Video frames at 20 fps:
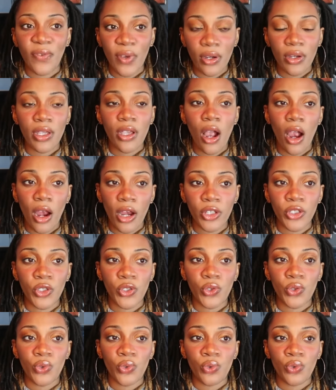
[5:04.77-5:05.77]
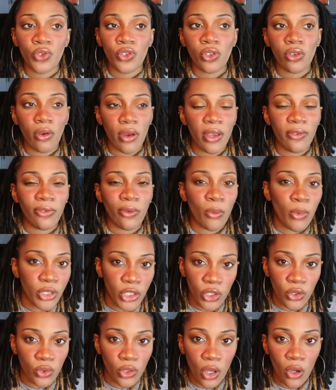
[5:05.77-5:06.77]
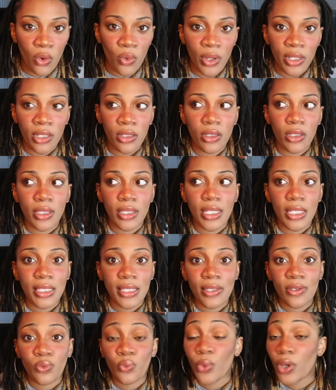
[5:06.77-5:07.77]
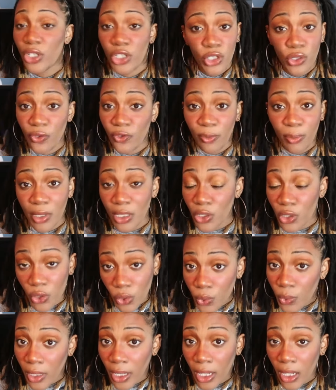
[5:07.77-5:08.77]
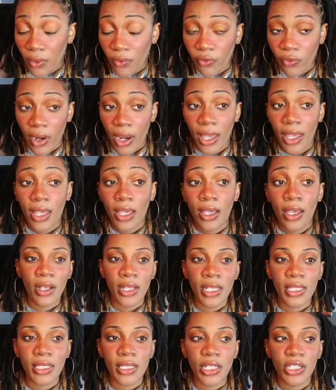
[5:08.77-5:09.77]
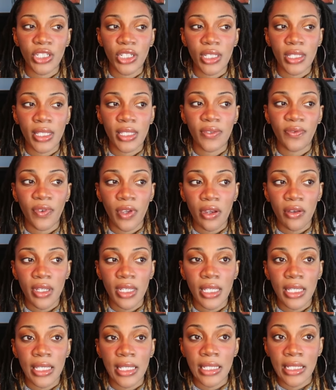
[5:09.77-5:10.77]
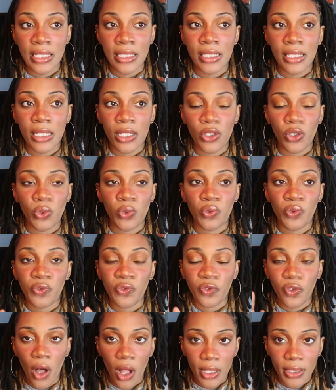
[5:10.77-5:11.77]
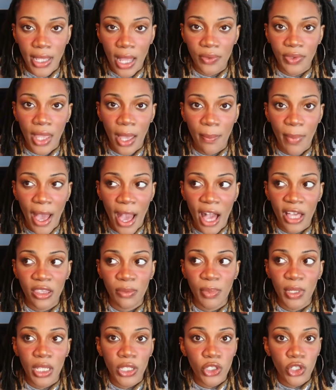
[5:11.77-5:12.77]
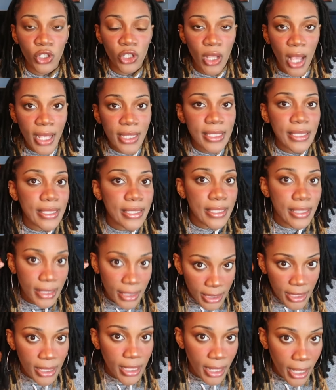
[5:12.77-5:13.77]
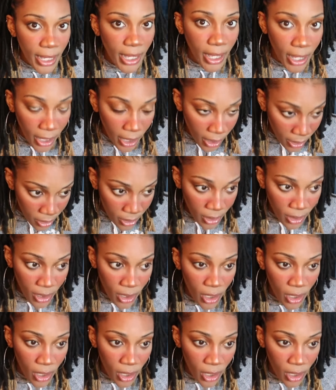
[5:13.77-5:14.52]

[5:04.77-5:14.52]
very hard to stray from what you know when this is what you've been doing, right? Lock extensions, it's very easy to fall down that path because you're not seeing